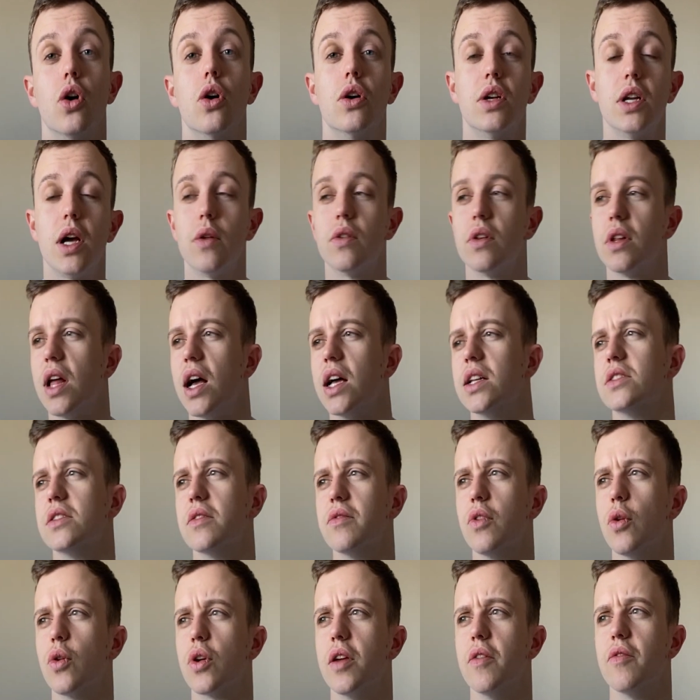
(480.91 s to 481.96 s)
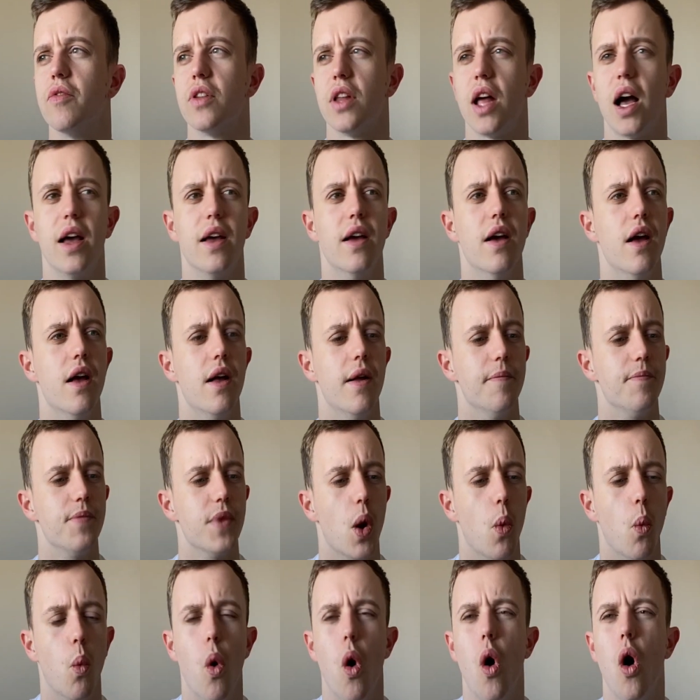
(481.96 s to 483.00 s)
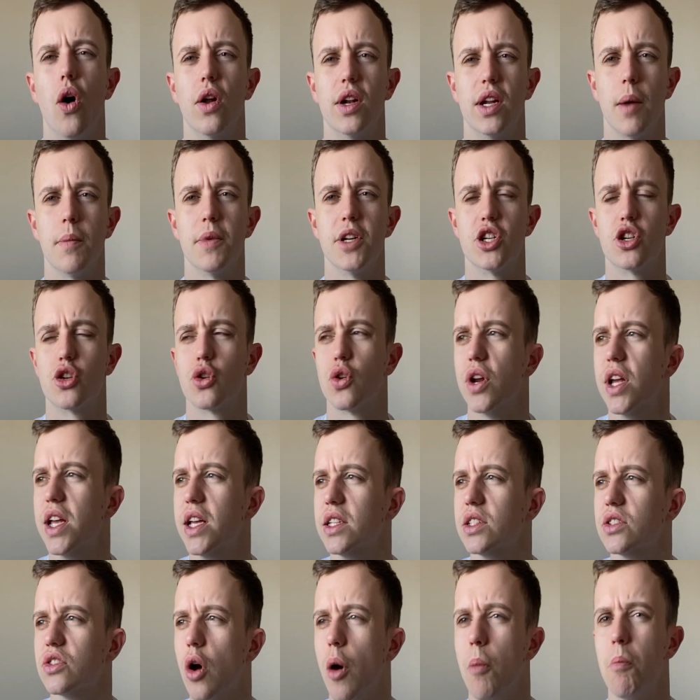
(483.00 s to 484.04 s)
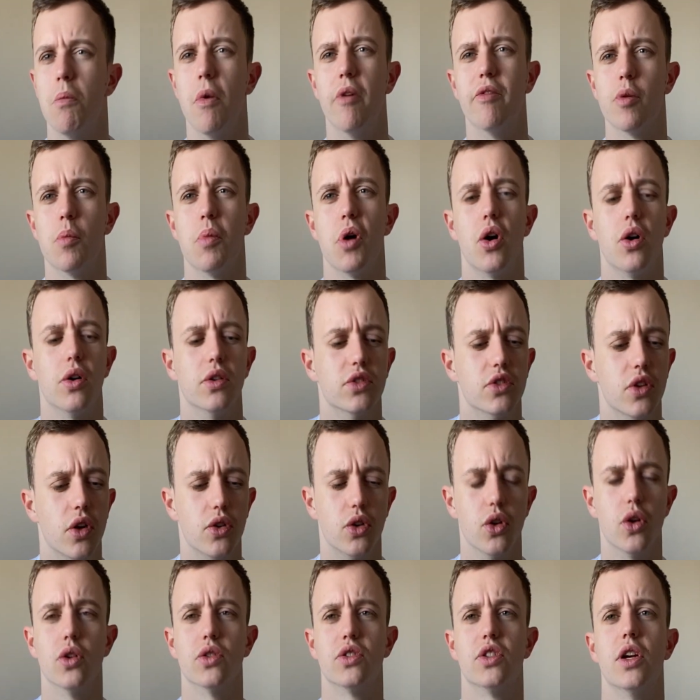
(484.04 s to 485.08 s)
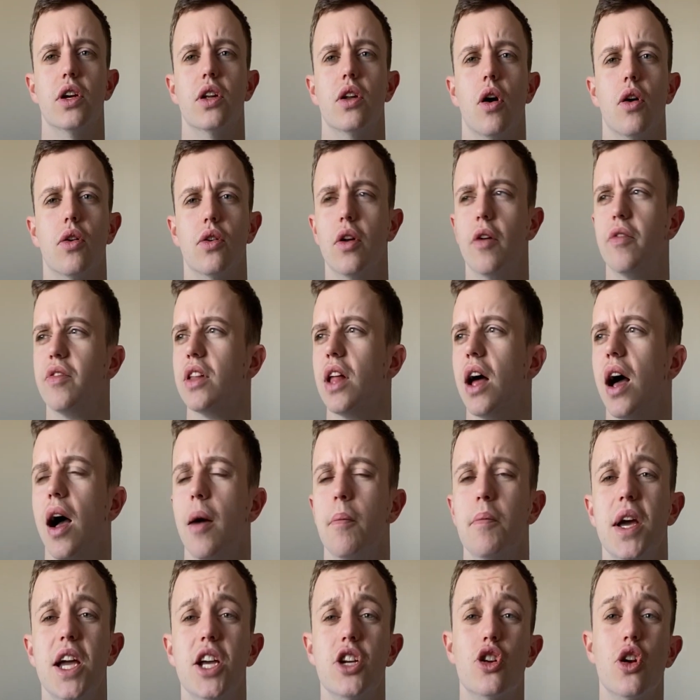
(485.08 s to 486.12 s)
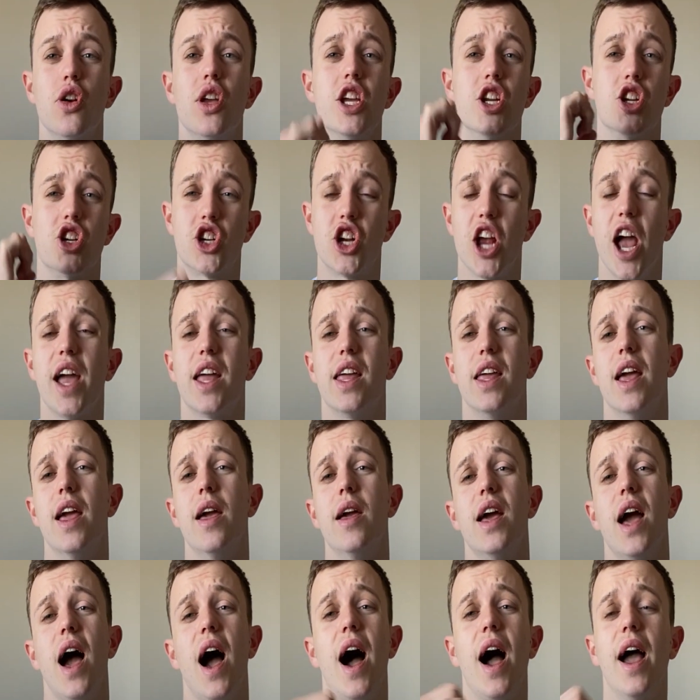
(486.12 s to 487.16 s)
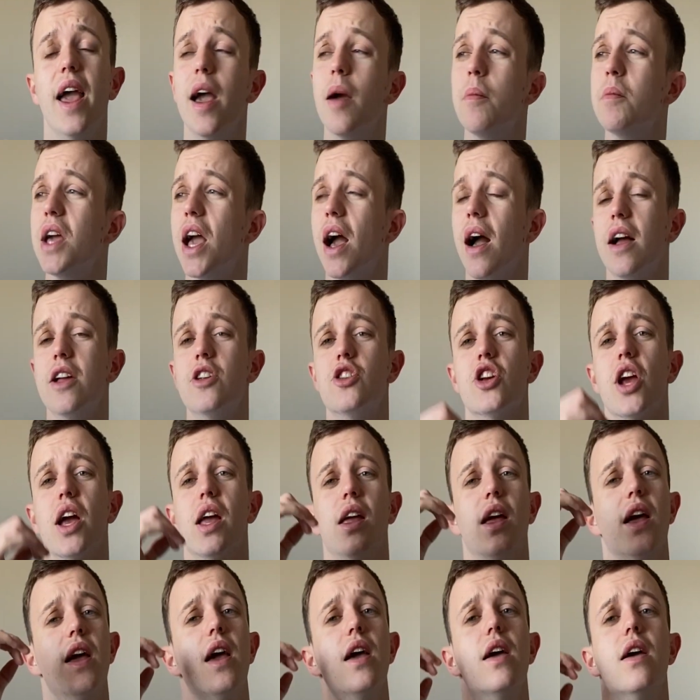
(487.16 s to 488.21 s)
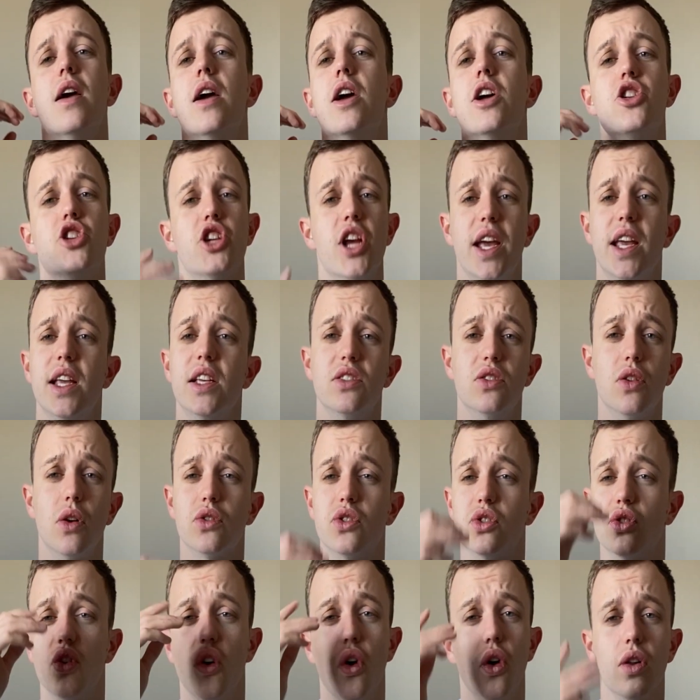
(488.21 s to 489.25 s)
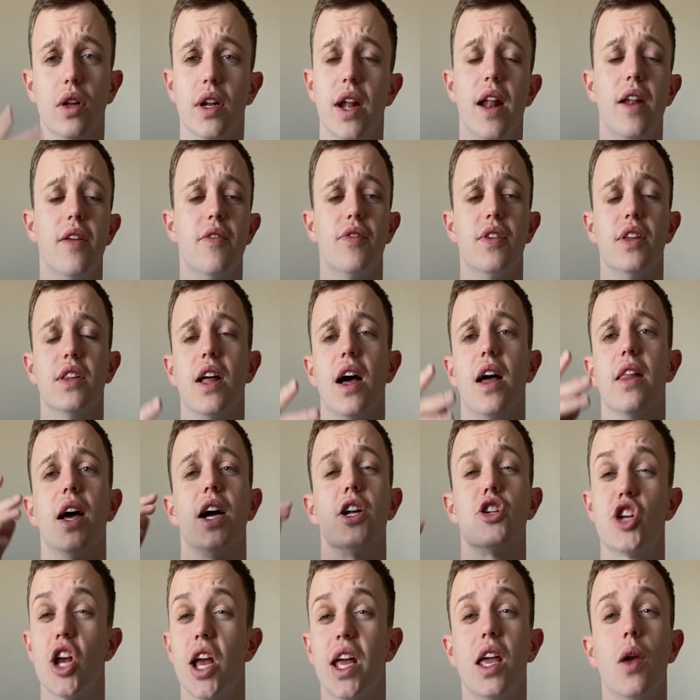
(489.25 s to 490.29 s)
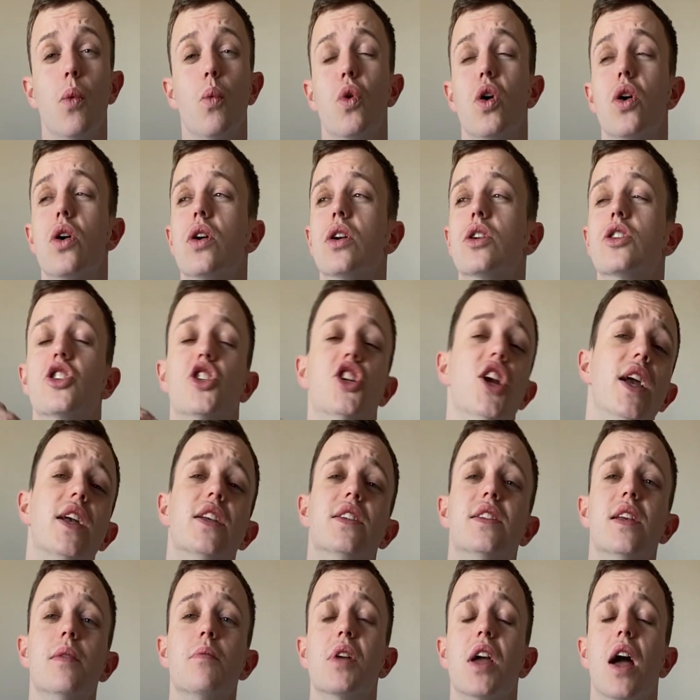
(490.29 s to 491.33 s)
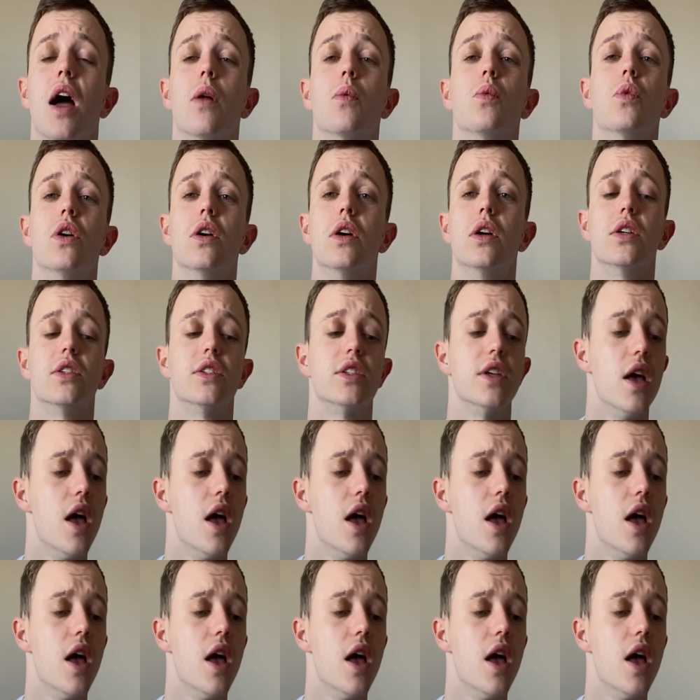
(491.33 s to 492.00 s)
down the lines of looking for like water damaged screens or motherboards, or don't turn on, nothing like that. Make sure you check it, IMEI check it's not stolen, anything like that. Check it works, check a SIM card works.